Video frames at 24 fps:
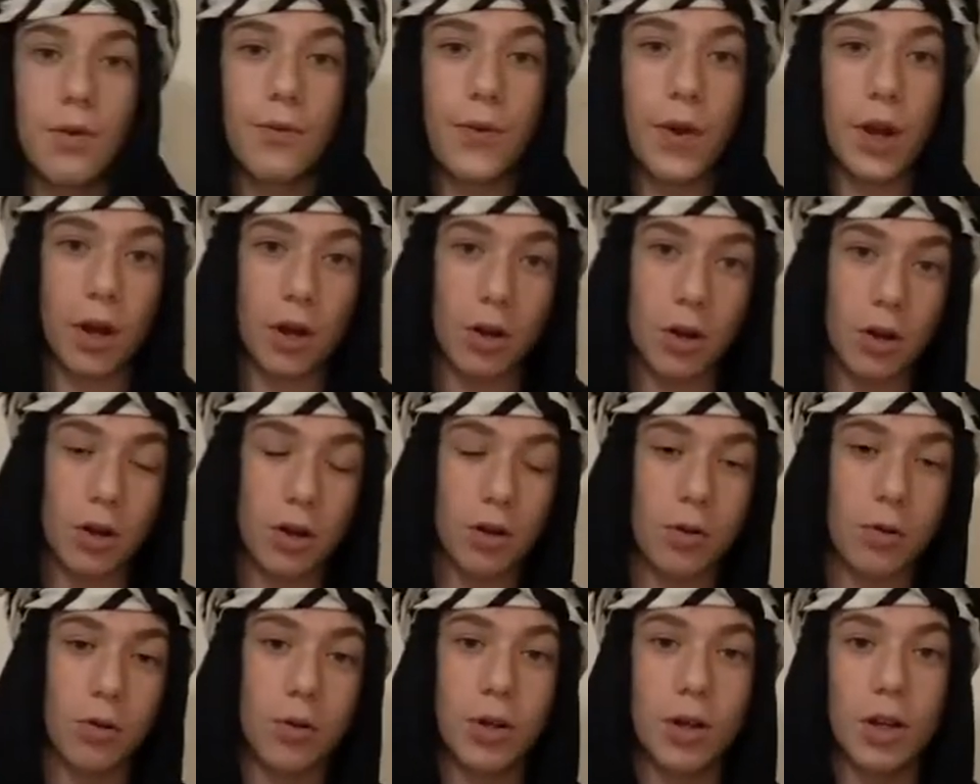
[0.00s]

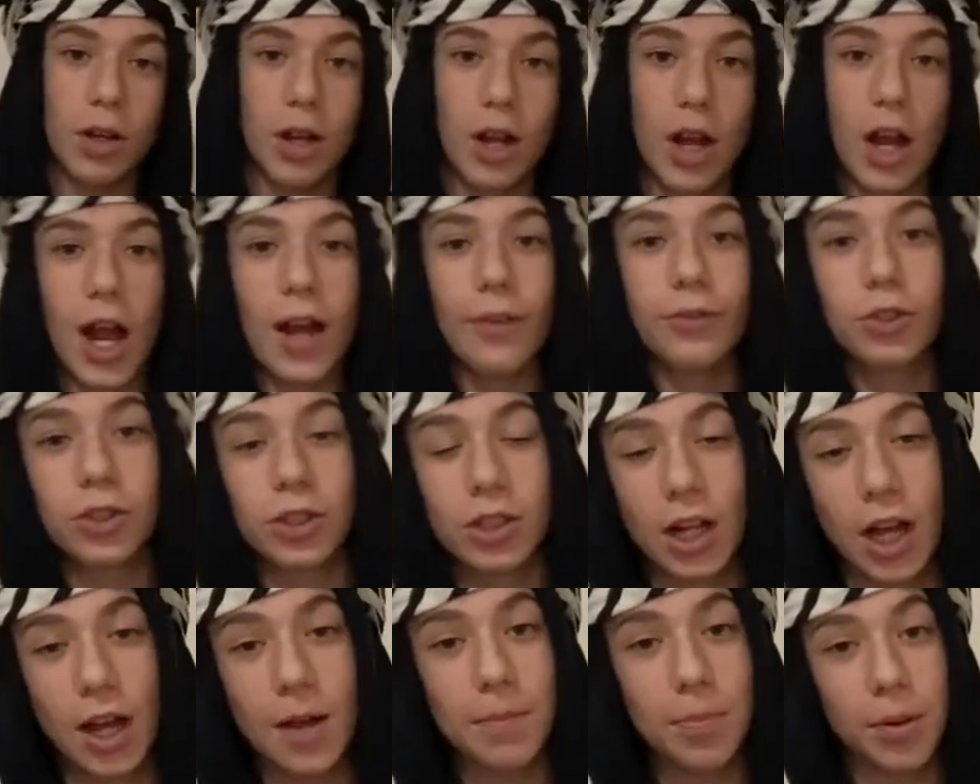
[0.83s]
Pharaoh, after
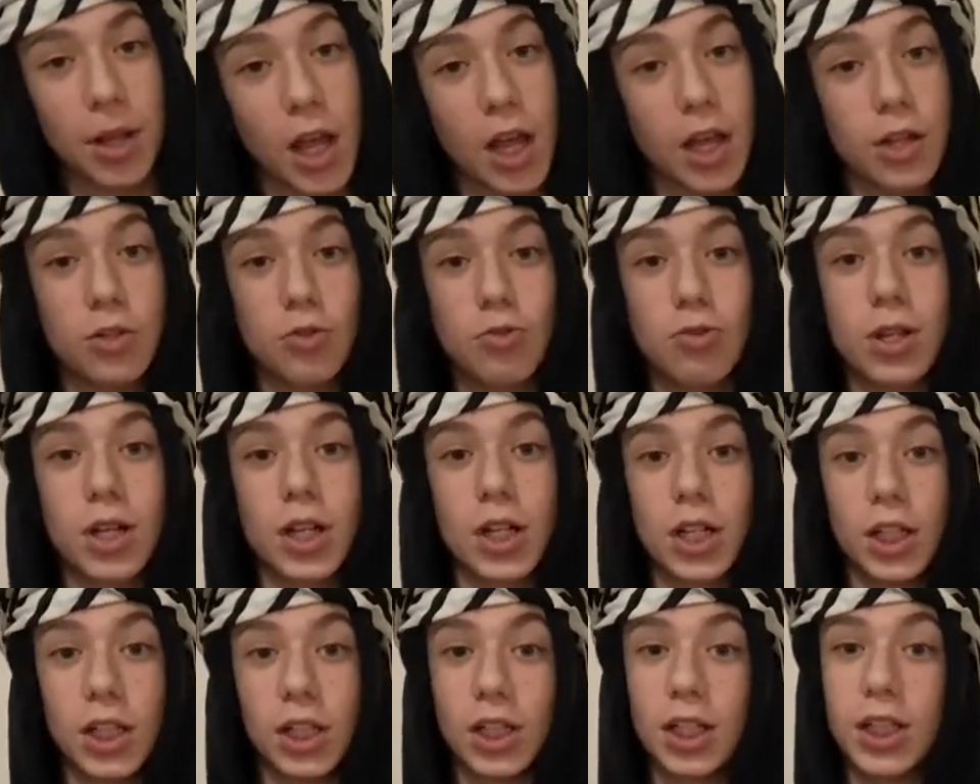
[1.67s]
9 plagues, you can
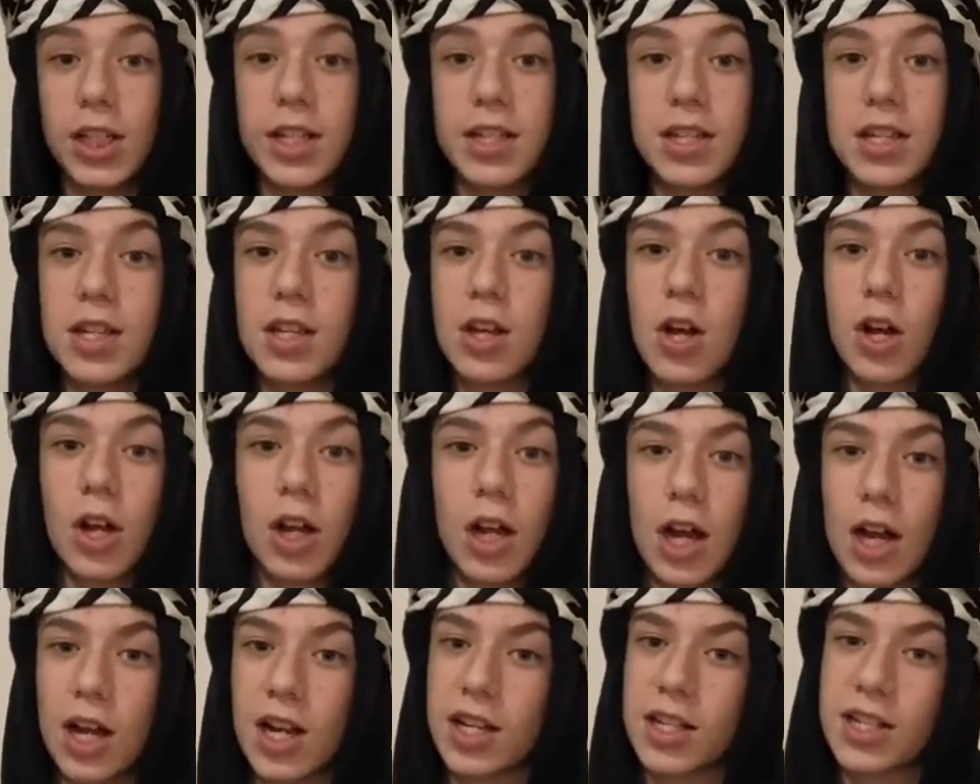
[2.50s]
clearly see our
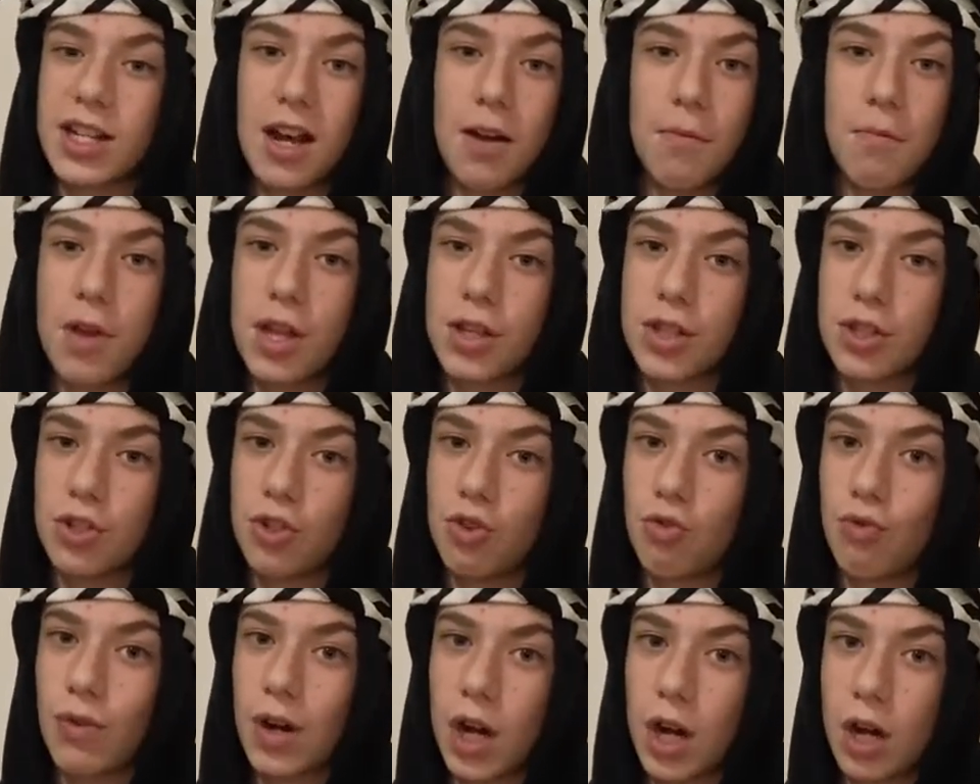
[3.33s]
God is not messing
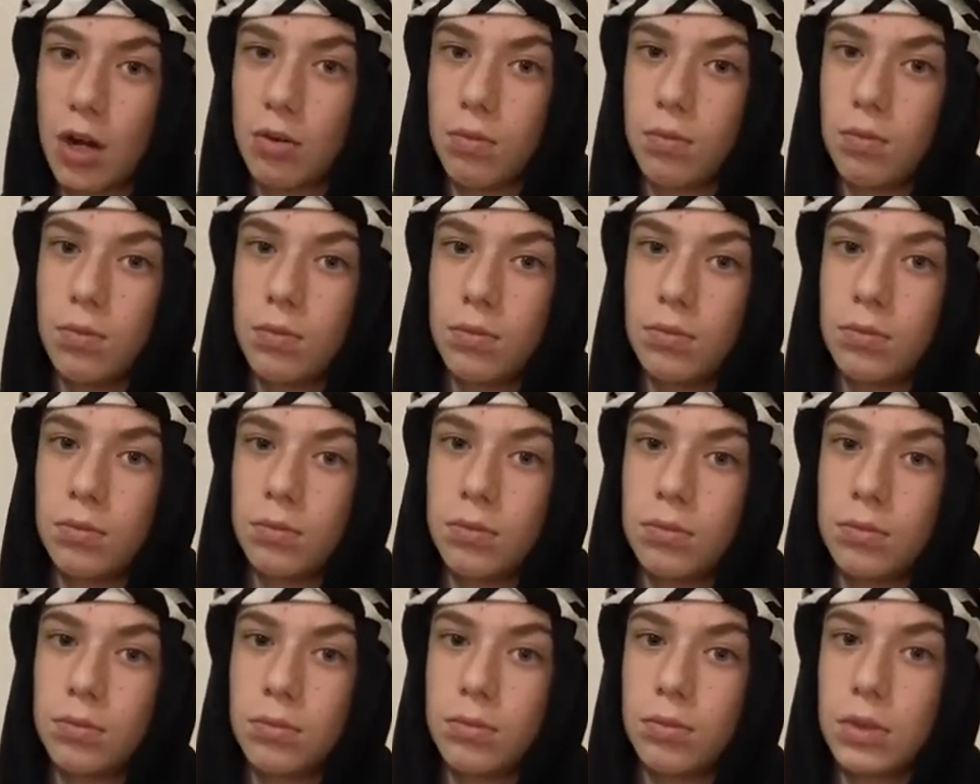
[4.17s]
around.
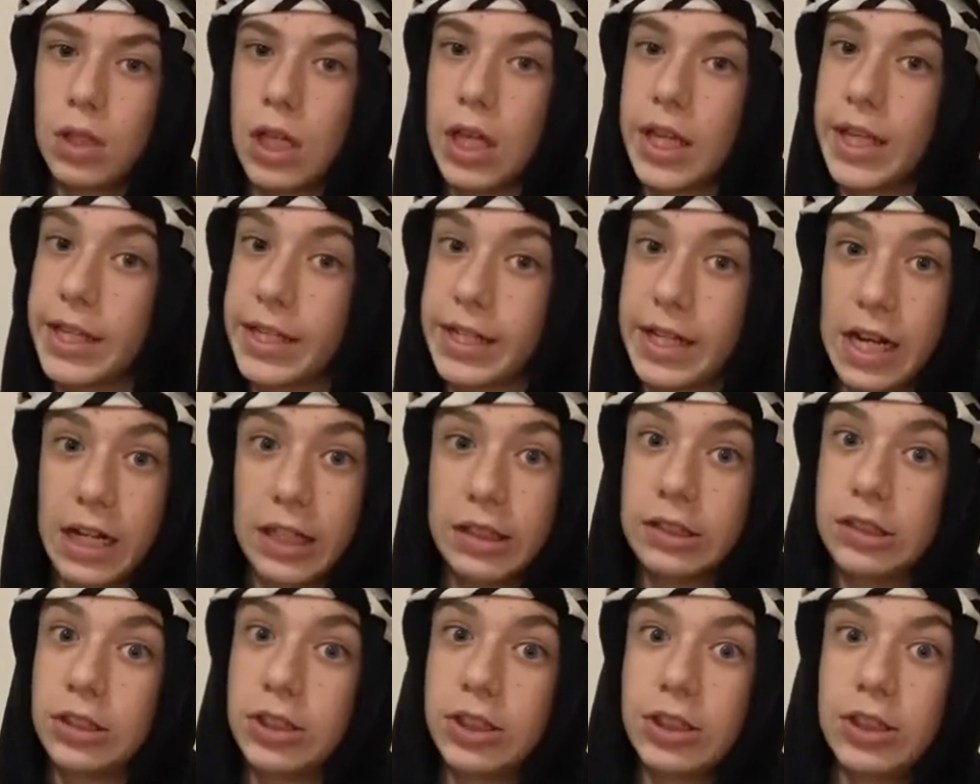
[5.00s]
And he's
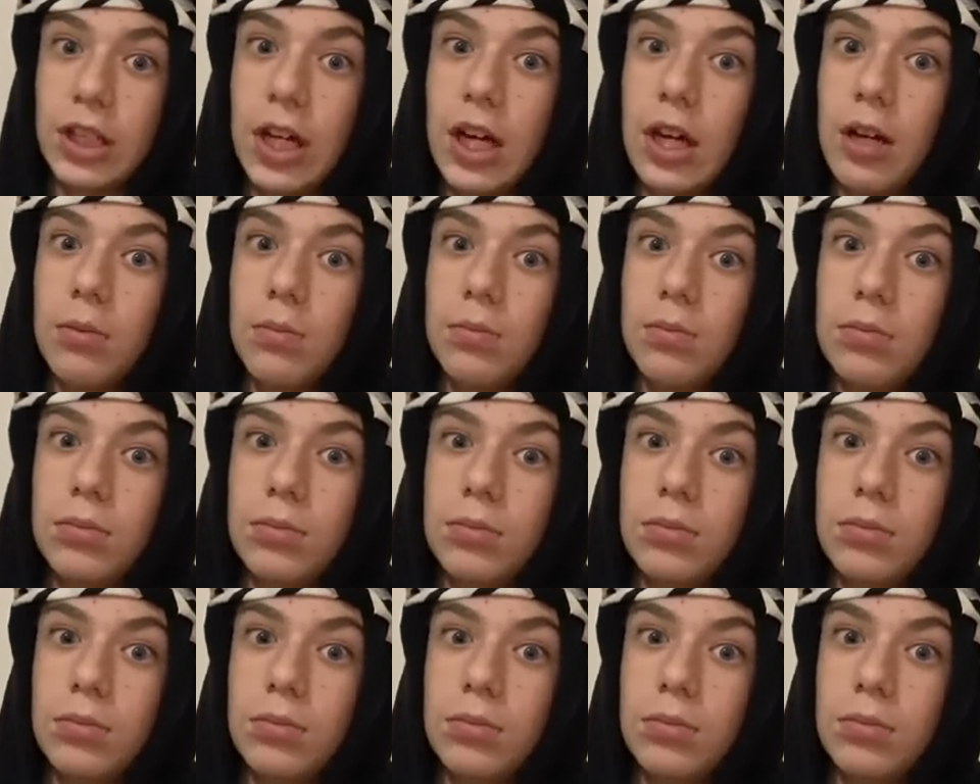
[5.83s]
not gonna stop.